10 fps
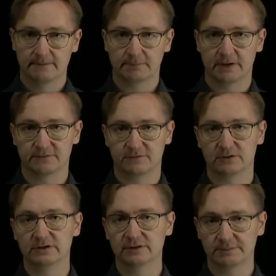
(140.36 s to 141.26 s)
But for
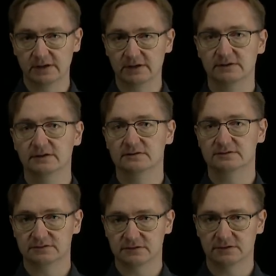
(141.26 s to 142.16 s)
readability,
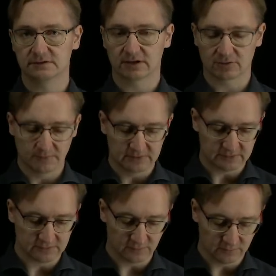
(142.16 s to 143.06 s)
it's
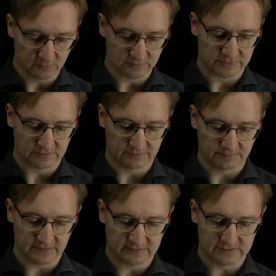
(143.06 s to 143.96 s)
recommended to use
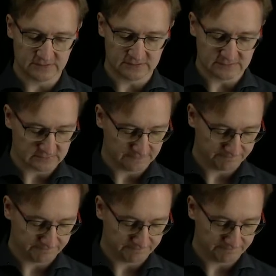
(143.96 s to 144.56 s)
parentheses.